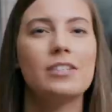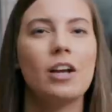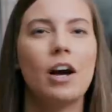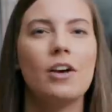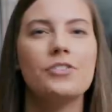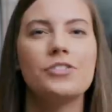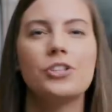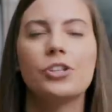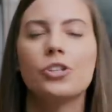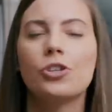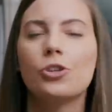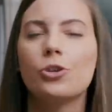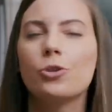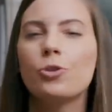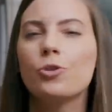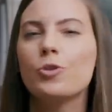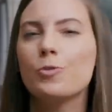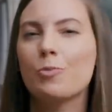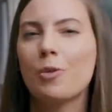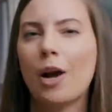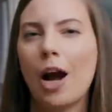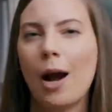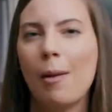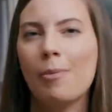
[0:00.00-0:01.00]
It's caused a
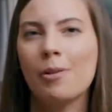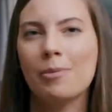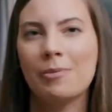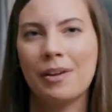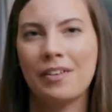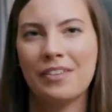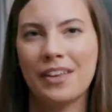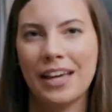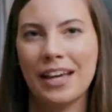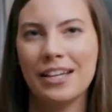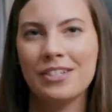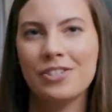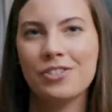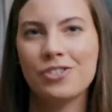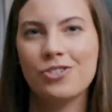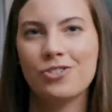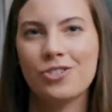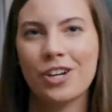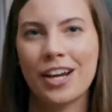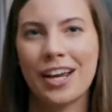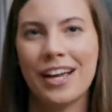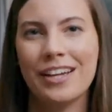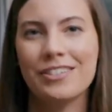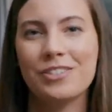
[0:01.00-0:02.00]
huge problem in the
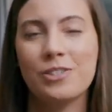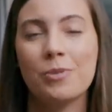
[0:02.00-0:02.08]
industry,